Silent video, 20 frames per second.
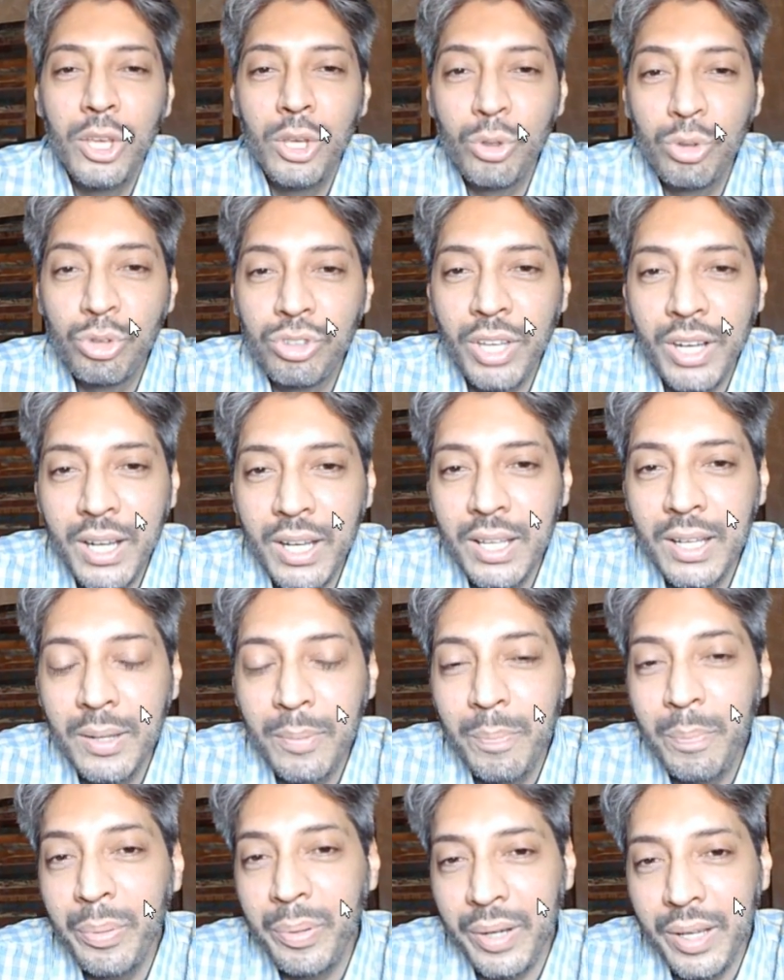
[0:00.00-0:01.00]
You send
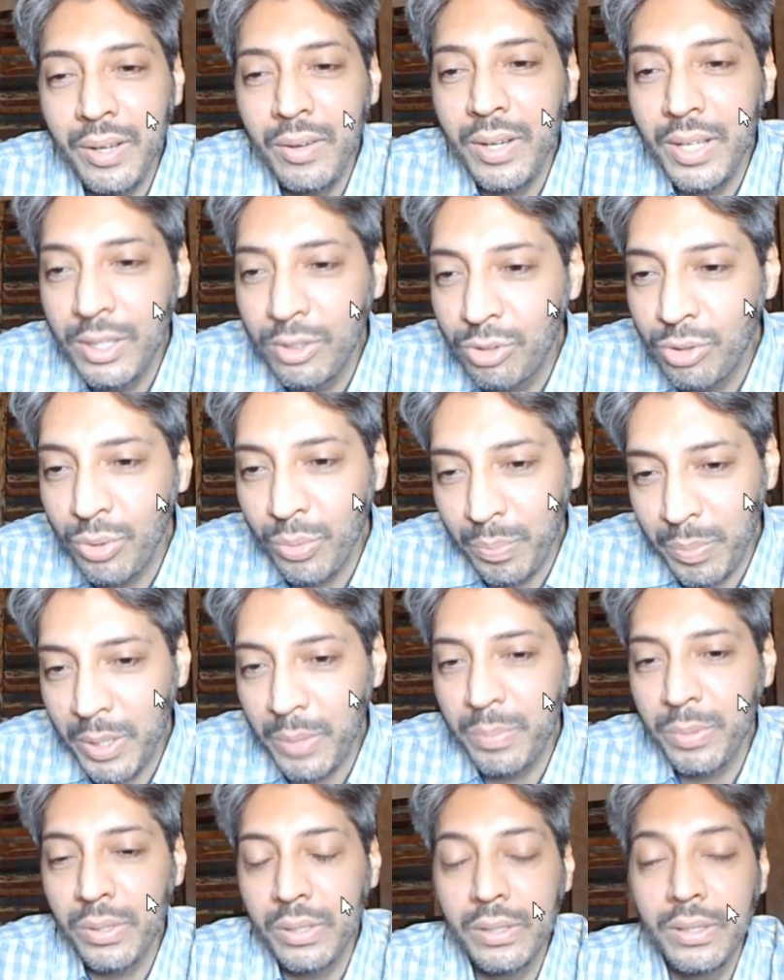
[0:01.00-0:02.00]
in pre-reads to
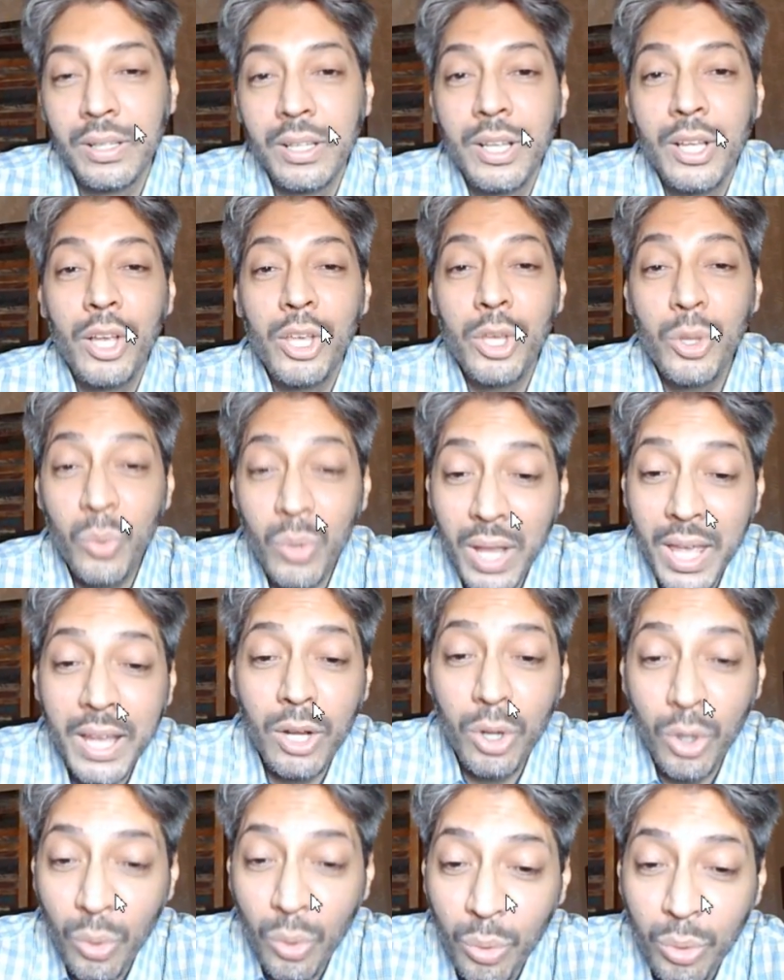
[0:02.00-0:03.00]
people. You
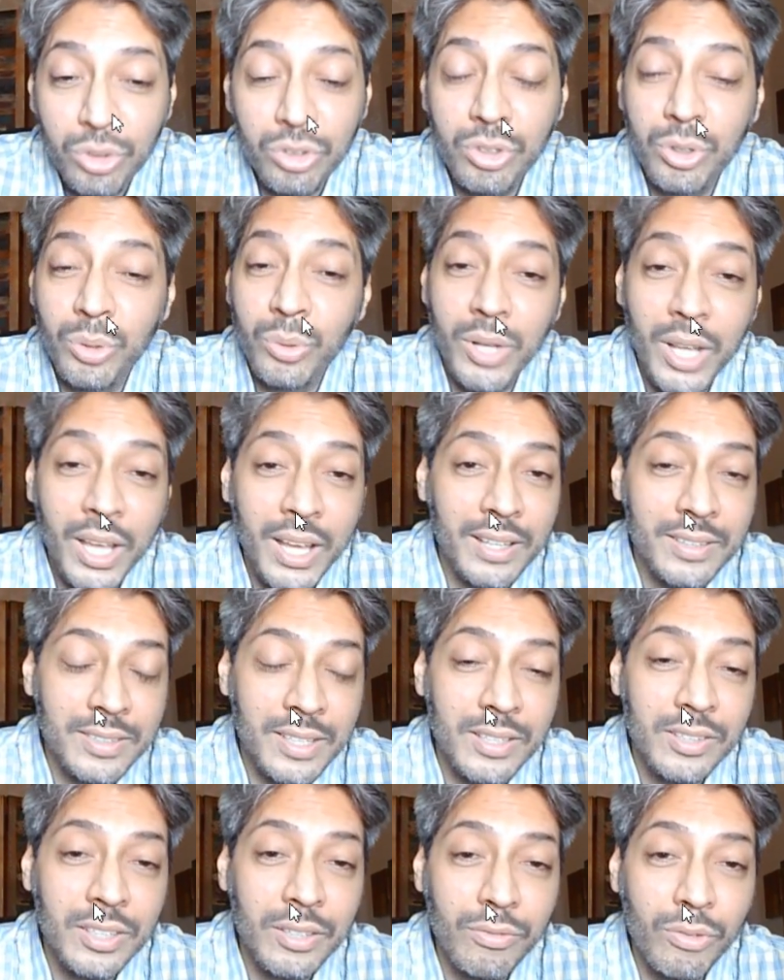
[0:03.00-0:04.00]
take notes. You take
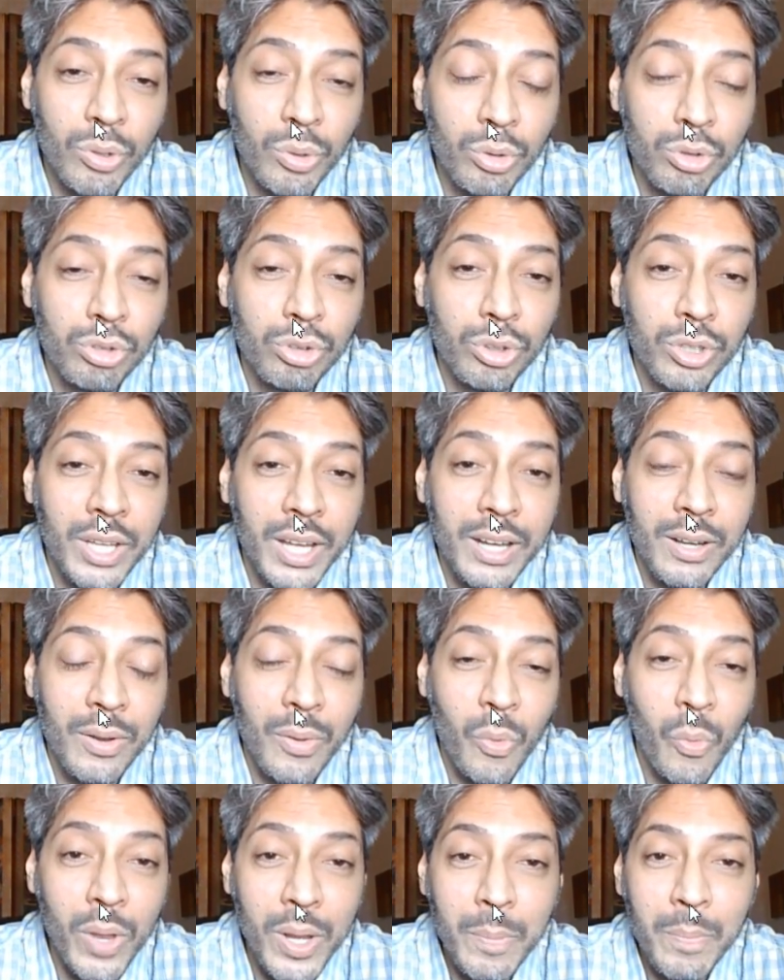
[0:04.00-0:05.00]
extensive notes so that
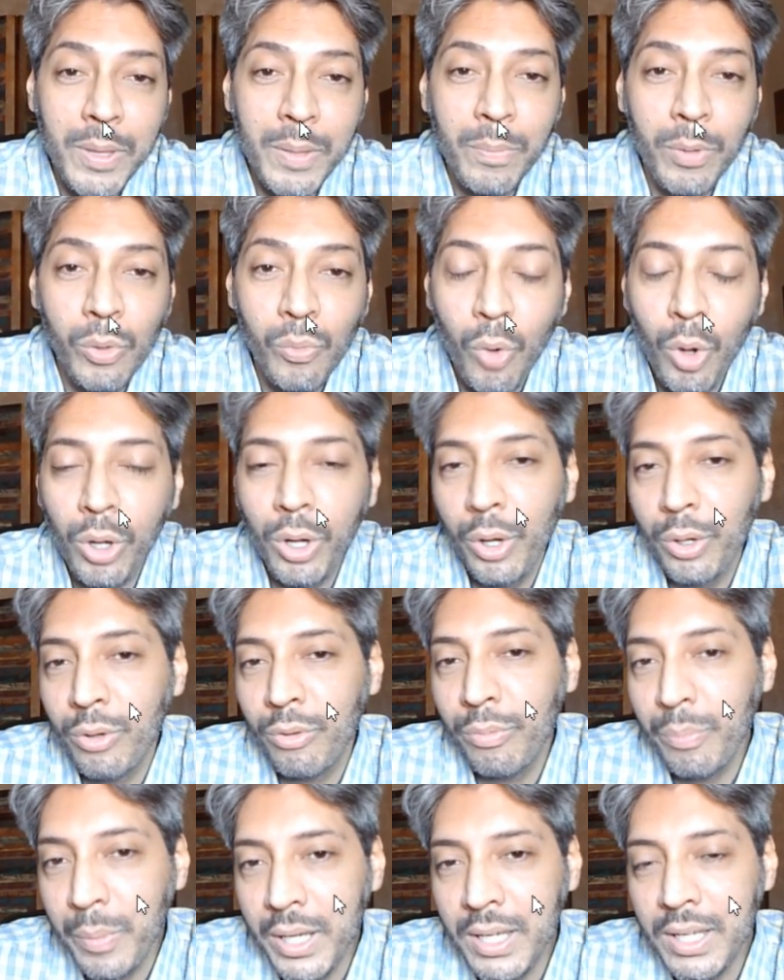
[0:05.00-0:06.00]
when people walk out
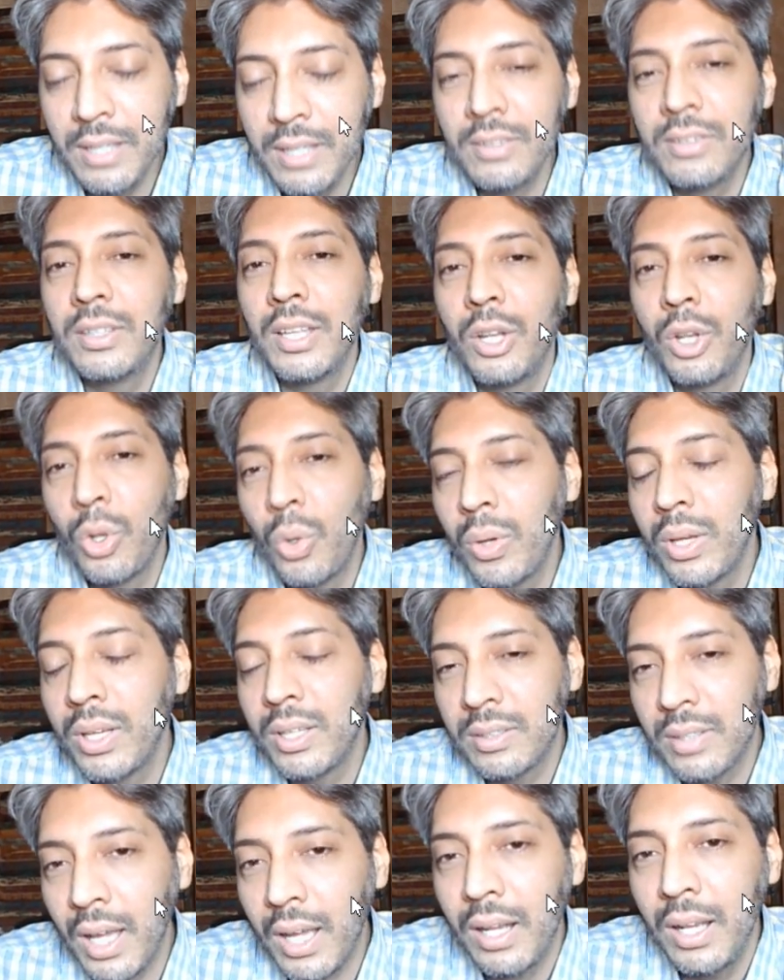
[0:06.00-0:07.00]
of meetings, they know
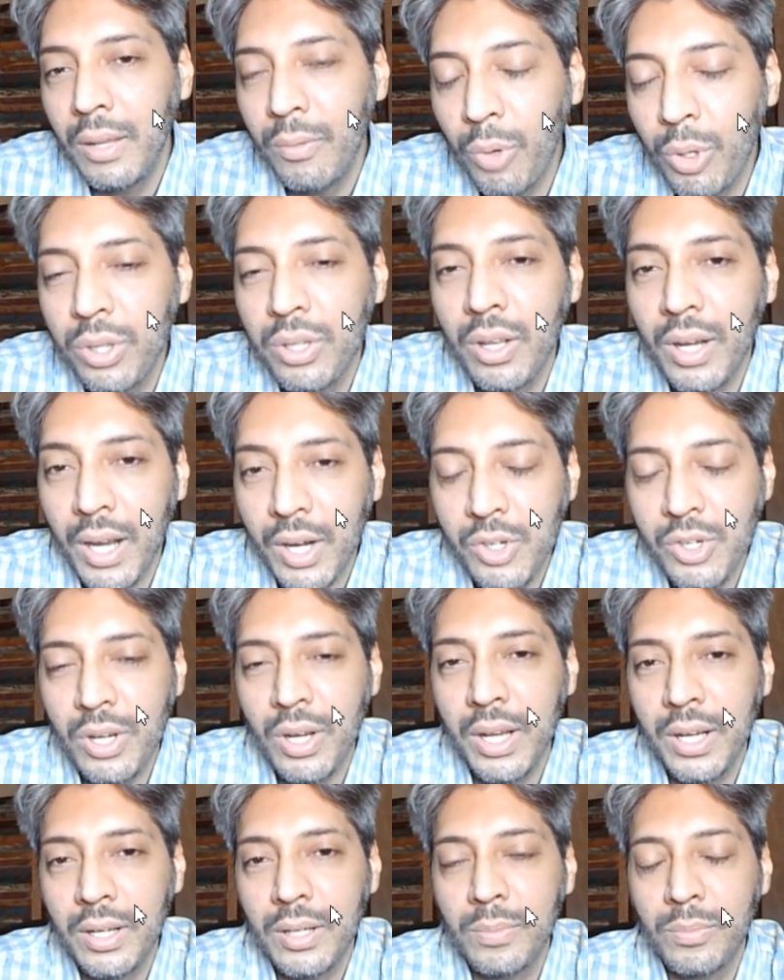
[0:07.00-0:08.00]
exactly what their action
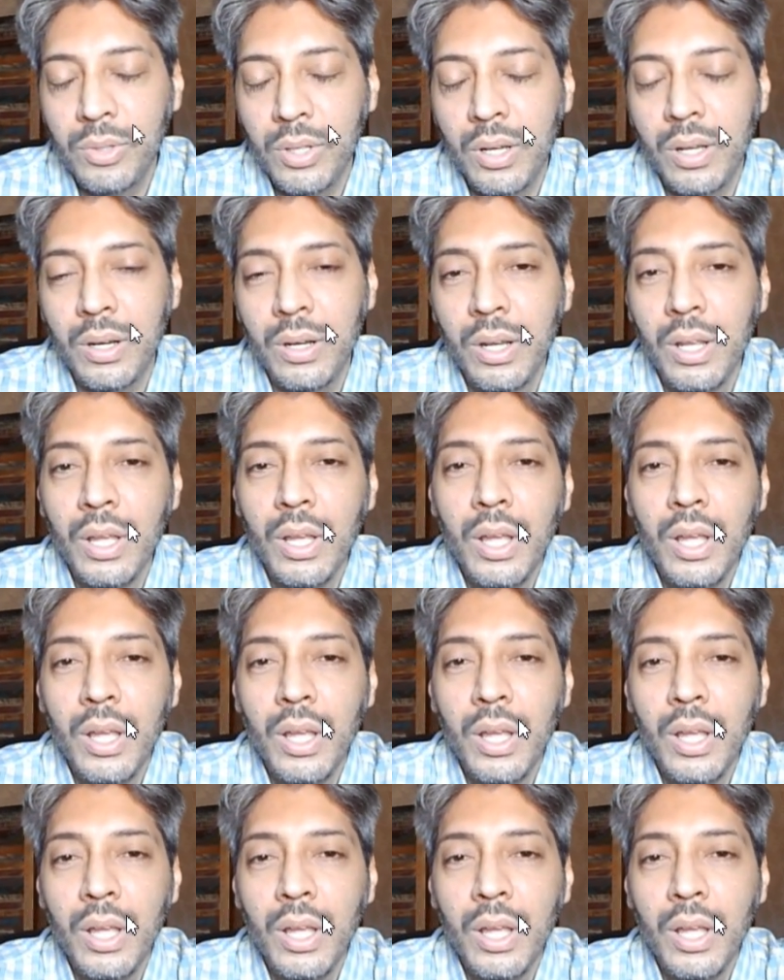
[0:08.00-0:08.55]
items are.